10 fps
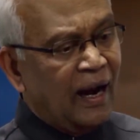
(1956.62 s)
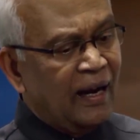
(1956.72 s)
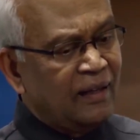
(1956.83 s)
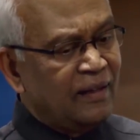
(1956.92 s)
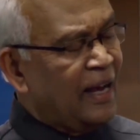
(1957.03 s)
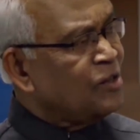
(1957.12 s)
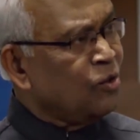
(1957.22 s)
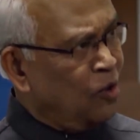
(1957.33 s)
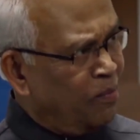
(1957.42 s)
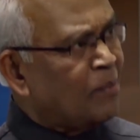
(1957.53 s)
And as
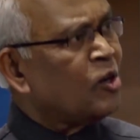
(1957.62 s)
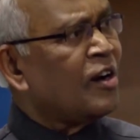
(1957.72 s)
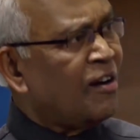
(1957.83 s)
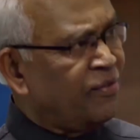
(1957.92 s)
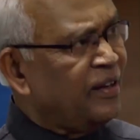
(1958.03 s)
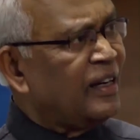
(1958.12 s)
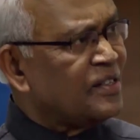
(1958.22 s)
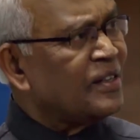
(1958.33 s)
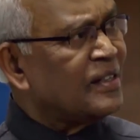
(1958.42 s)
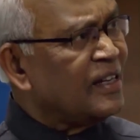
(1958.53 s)
you know, mammography,
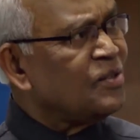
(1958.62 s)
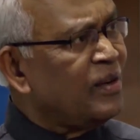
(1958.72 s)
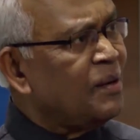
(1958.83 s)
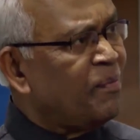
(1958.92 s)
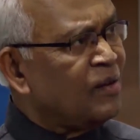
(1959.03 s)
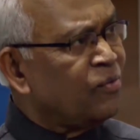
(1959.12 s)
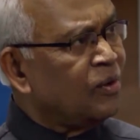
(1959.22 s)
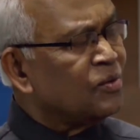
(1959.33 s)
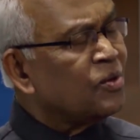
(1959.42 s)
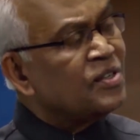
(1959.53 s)
etc., is very
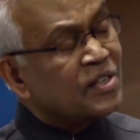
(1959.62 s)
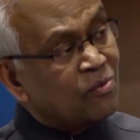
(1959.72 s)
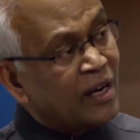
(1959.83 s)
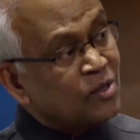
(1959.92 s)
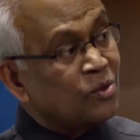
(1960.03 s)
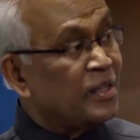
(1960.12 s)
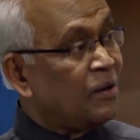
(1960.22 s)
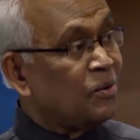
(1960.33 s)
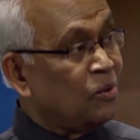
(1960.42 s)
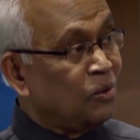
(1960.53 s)
painful. So he said, why should they
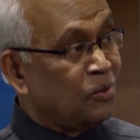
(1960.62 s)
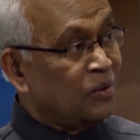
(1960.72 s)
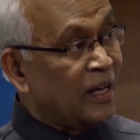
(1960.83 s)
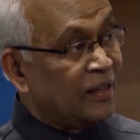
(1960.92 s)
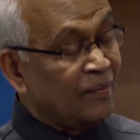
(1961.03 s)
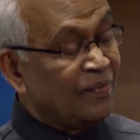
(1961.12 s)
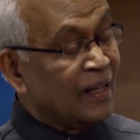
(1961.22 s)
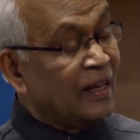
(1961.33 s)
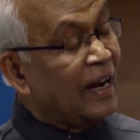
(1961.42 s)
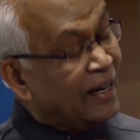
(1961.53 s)
have to go through that?
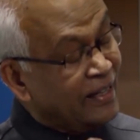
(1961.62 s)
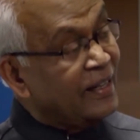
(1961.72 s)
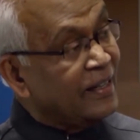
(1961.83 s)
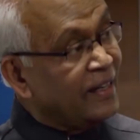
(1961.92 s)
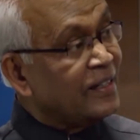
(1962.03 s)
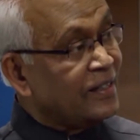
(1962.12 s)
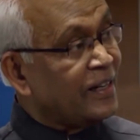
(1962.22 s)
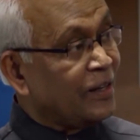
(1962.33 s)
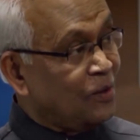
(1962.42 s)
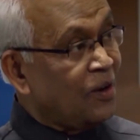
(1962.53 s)
And he created a
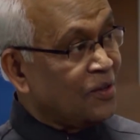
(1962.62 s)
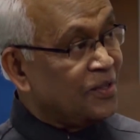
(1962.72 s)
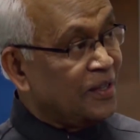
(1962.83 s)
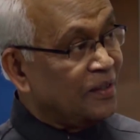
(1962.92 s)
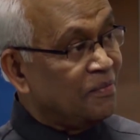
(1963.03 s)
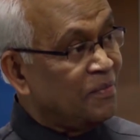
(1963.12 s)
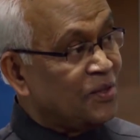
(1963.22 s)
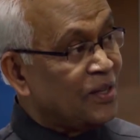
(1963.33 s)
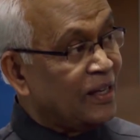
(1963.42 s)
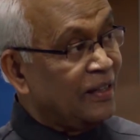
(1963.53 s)
technology,
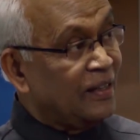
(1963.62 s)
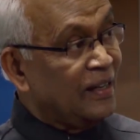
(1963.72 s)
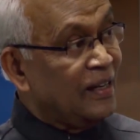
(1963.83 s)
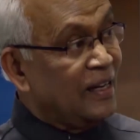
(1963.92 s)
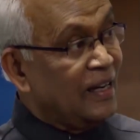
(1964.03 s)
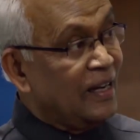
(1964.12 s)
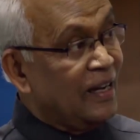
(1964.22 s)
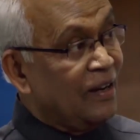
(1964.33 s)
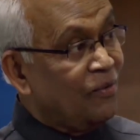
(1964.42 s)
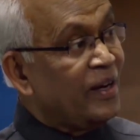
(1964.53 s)
basically,
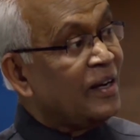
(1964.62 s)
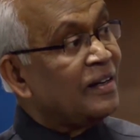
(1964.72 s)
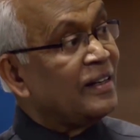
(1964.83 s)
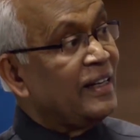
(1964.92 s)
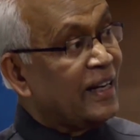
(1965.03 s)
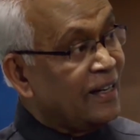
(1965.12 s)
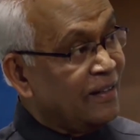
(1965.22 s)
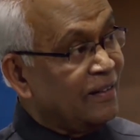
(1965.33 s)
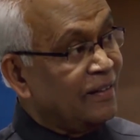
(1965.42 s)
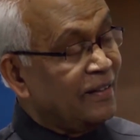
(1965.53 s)
where he
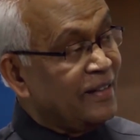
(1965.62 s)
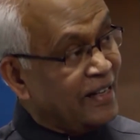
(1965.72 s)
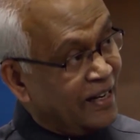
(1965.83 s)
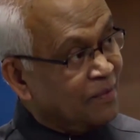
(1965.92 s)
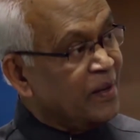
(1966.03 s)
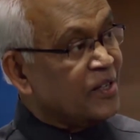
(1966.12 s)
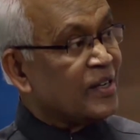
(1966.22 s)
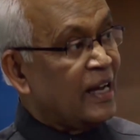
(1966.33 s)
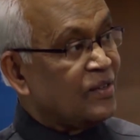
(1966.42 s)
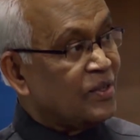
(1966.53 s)
can detect breast
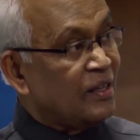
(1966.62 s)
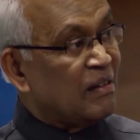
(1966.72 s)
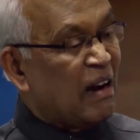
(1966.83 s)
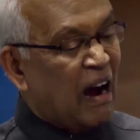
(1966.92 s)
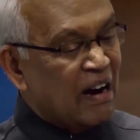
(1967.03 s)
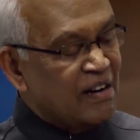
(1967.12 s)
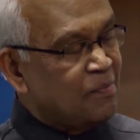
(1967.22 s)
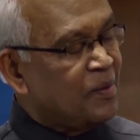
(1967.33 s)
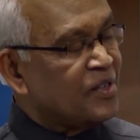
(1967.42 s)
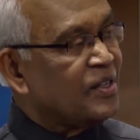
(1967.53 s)
cancer,
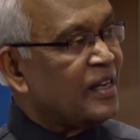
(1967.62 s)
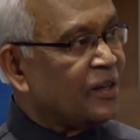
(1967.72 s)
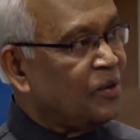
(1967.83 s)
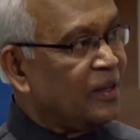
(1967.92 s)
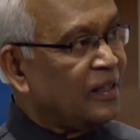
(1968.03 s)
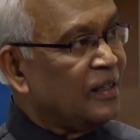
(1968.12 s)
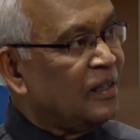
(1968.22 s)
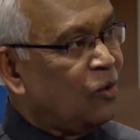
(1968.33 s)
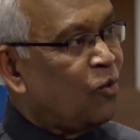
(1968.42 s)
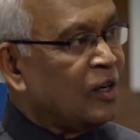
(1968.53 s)
100% accurate,
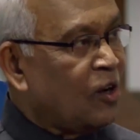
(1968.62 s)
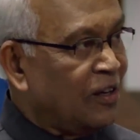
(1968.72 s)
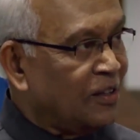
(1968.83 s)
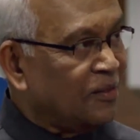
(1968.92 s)
$1.